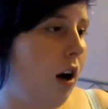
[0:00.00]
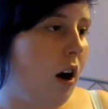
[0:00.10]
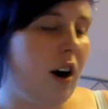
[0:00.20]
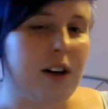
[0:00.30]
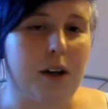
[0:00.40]

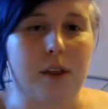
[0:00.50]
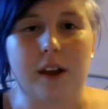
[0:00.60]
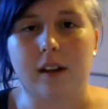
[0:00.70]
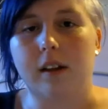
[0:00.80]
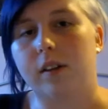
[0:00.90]
or you
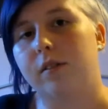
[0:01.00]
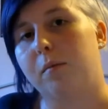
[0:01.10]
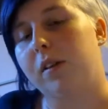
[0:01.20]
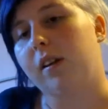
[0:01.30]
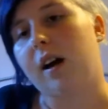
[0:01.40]
think that there's
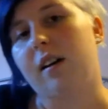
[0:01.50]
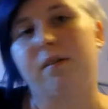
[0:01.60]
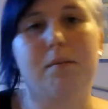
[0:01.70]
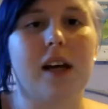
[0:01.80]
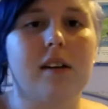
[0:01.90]
something that
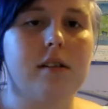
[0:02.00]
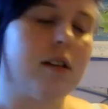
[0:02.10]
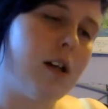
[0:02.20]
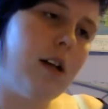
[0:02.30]
I've missed,